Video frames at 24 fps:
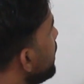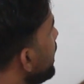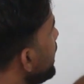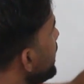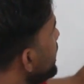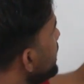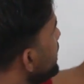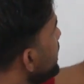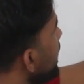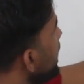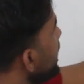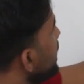
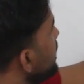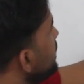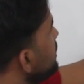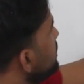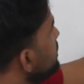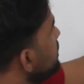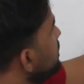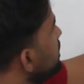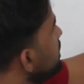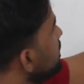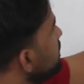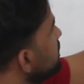I
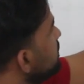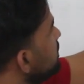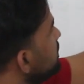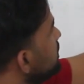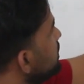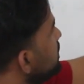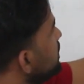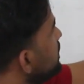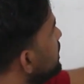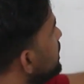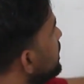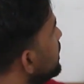take this
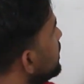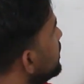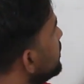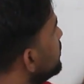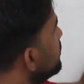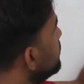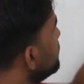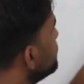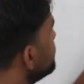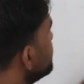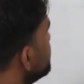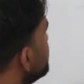term,